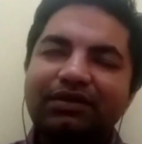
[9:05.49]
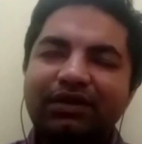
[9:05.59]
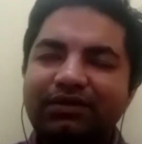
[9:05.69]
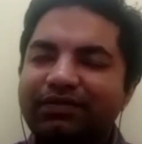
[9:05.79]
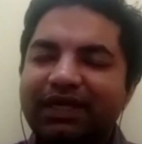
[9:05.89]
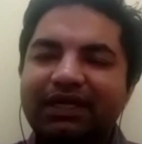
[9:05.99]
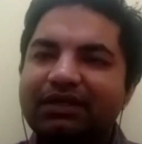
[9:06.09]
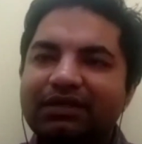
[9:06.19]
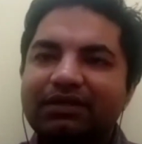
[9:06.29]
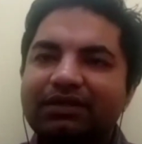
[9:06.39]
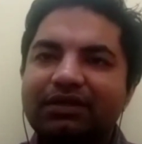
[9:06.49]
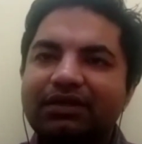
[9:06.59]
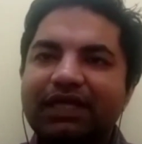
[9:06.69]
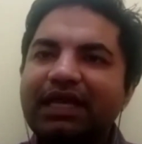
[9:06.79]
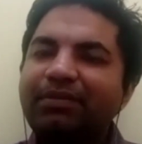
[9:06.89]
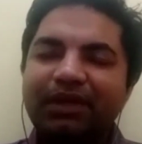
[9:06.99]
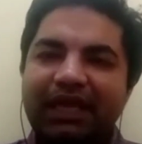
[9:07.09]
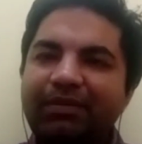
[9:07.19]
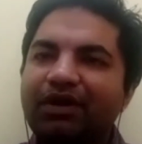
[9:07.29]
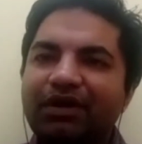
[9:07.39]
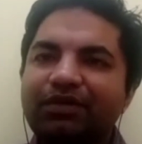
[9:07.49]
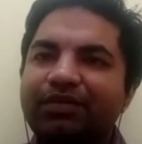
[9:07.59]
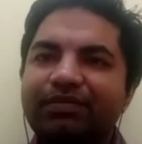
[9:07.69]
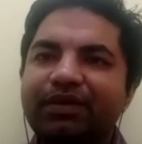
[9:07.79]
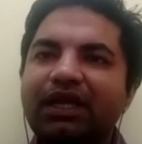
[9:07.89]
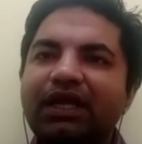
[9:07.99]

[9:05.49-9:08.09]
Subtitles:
You will find. Keep talking to people.